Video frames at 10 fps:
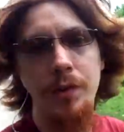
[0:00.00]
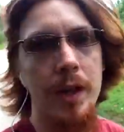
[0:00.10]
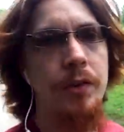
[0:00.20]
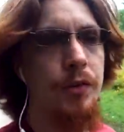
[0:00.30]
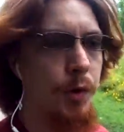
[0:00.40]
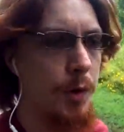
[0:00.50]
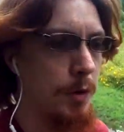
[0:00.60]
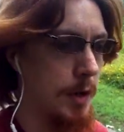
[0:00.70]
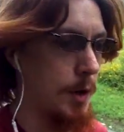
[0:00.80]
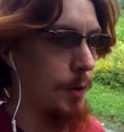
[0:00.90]
Sony one
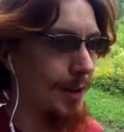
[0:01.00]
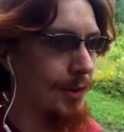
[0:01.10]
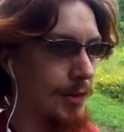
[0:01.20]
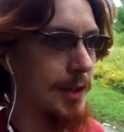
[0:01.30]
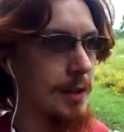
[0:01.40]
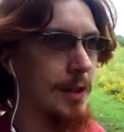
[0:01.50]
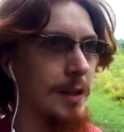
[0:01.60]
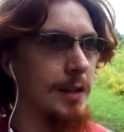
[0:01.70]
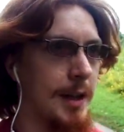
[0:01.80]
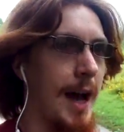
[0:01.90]
anyways. It's
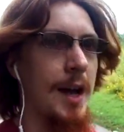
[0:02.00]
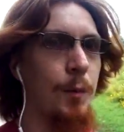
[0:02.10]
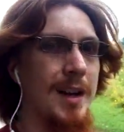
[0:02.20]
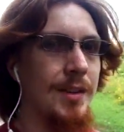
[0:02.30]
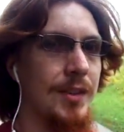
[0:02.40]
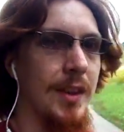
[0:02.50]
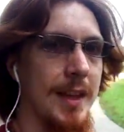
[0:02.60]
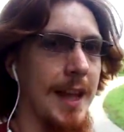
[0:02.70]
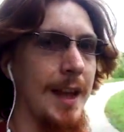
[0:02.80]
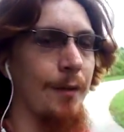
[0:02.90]
kind of what I see the King
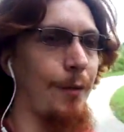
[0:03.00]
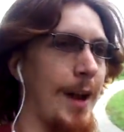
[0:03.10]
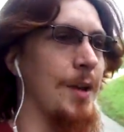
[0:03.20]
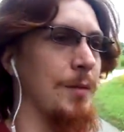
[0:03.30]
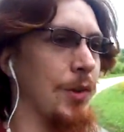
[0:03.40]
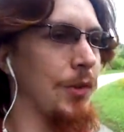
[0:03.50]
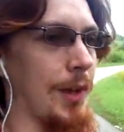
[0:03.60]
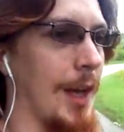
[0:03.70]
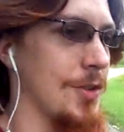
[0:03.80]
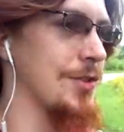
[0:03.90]
of Random using. I just
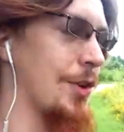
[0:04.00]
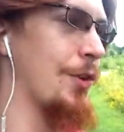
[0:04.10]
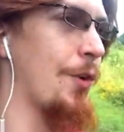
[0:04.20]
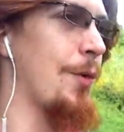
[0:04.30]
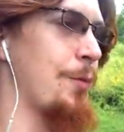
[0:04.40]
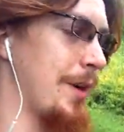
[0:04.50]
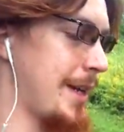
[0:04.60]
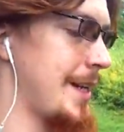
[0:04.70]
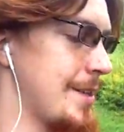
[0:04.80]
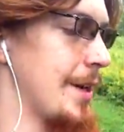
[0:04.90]
don't know what he
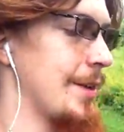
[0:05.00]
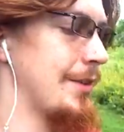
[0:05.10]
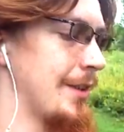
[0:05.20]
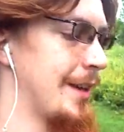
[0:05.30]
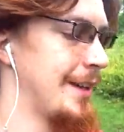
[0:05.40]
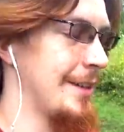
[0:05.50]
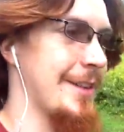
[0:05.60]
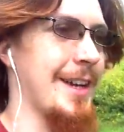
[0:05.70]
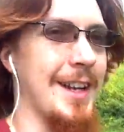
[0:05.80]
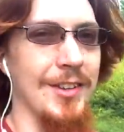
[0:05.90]
does to get his
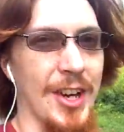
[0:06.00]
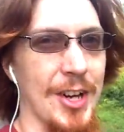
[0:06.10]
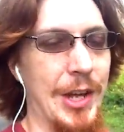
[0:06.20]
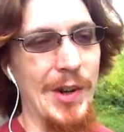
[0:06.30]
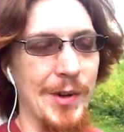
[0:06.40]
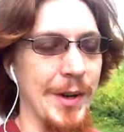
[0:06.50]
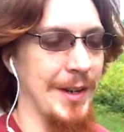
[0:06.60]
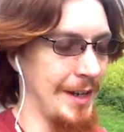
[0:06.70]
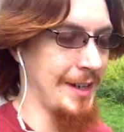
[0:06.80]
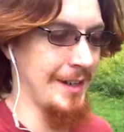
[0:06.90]
audio.
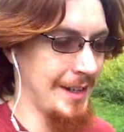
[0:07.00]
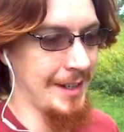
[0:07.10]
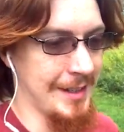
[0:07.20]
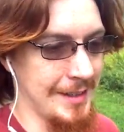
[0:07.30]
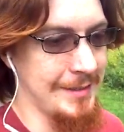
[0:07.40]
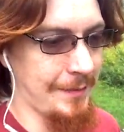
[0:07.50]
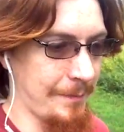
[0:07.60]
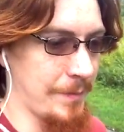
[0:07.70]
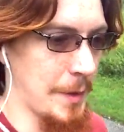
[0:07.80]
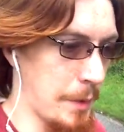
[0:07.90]
He
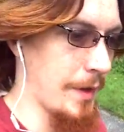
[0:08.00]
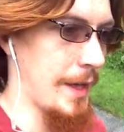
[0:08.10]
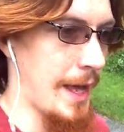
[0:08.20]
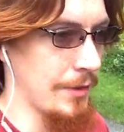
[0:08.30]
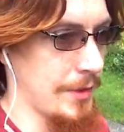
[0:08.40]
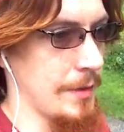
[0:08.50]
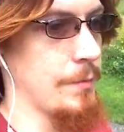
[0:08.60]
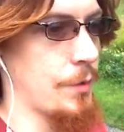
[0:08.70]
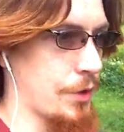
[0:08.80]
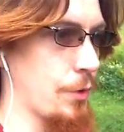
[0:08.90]
probably has a
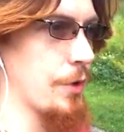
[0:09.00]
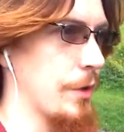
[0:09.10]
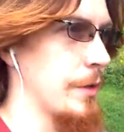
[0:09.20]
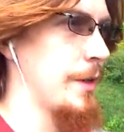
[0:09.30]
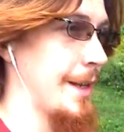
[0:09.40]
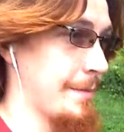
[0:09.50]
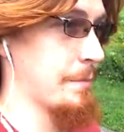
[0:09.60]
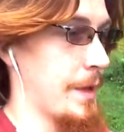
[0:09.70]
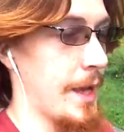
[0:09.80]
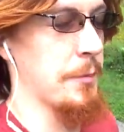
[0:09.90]
recorder. He has
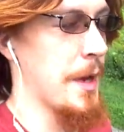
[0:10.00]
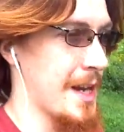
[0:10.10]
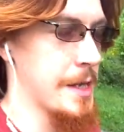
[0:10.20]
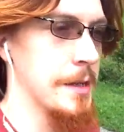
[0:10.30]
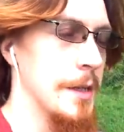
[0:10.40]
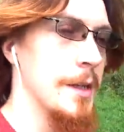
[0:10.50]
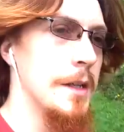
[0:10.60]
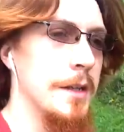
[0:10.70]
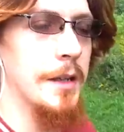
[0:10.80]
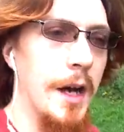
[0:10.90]
money. See,
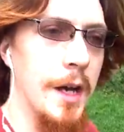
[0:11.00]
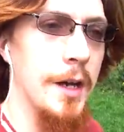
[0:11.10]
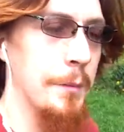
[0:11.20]
I'm